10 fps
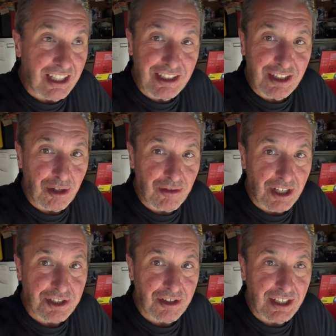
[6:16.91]
no
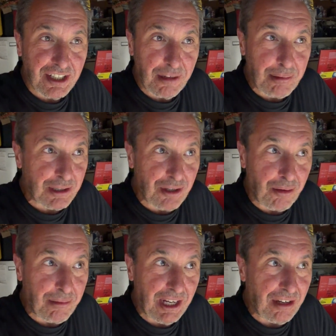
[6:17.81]
rust or anything, but
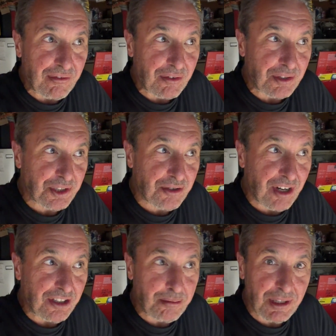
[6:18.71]
don't make it for
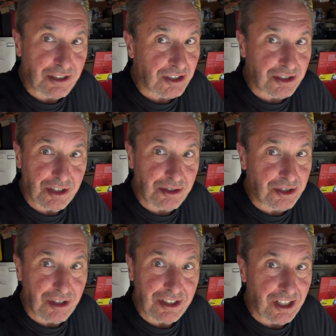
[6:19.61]
strength, because there's no
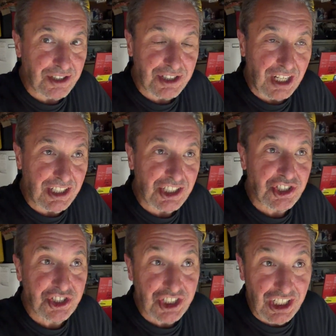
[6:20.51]
strength on stainless
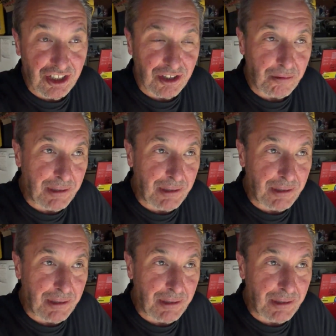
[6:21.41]
steel,